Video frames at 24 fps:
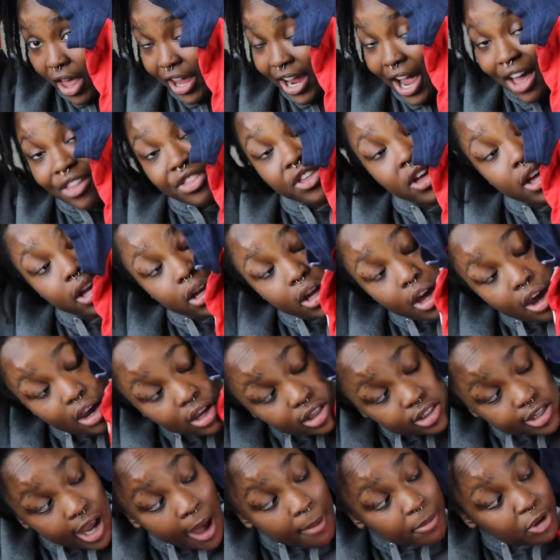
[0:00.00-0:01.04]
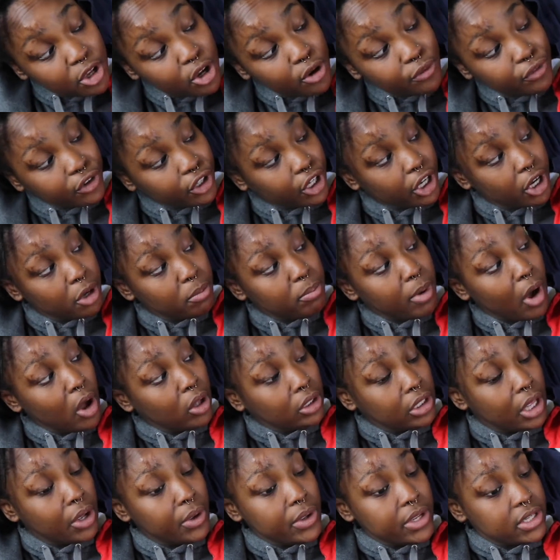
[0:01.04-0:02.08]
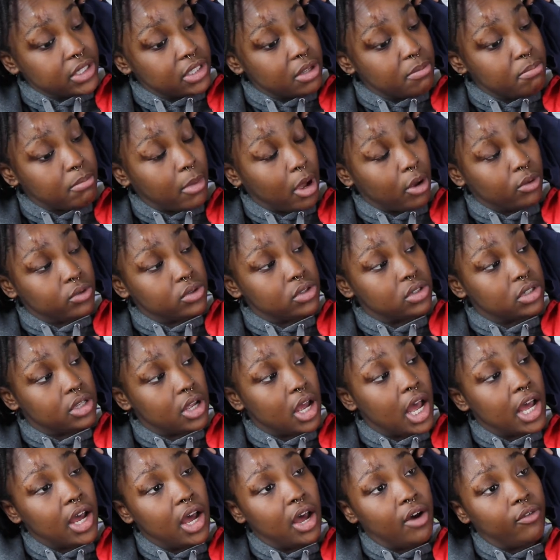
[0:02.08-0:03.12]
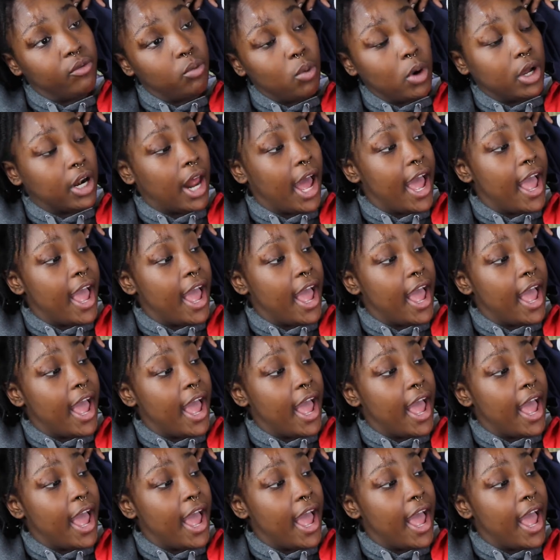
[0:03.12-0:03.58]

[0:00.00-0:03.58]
Like, I think Tommy Hilfiger and Polo is the most of what